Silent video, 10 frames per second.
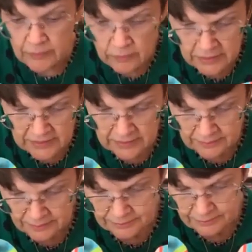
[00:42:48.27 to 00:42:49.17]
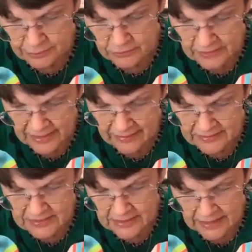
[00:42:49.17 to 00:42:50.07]
We want to pull
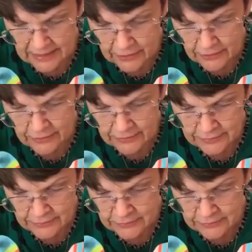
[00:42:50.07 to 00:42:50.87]
out his hair,